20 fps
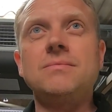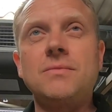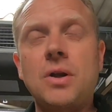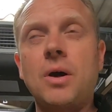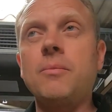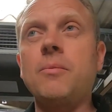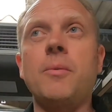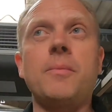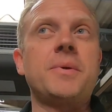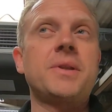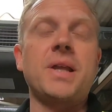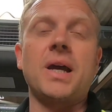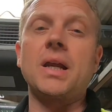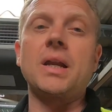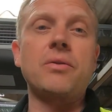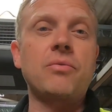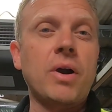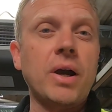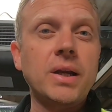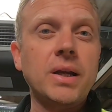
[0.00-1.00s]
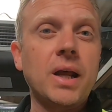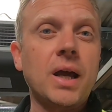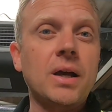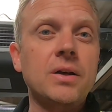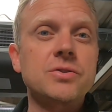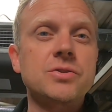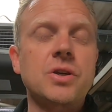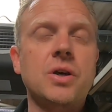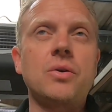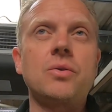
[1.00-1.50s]
I'm at my daily rate now,
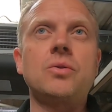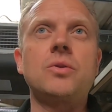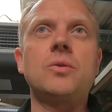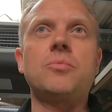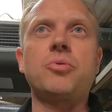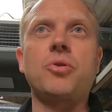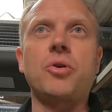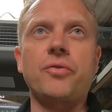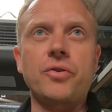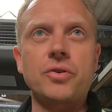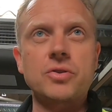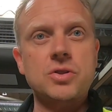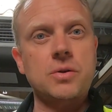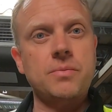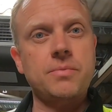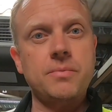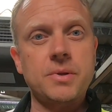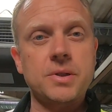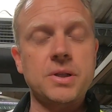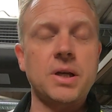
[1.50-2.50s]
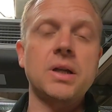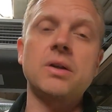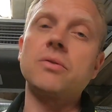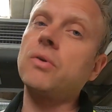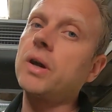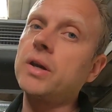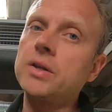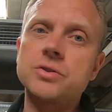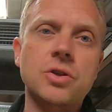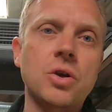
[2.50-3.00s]
so the profit on top of my daily
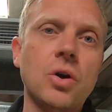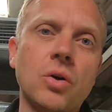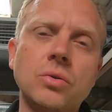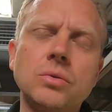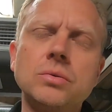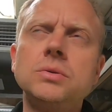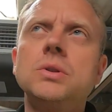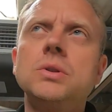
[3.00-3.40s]
rate's gone.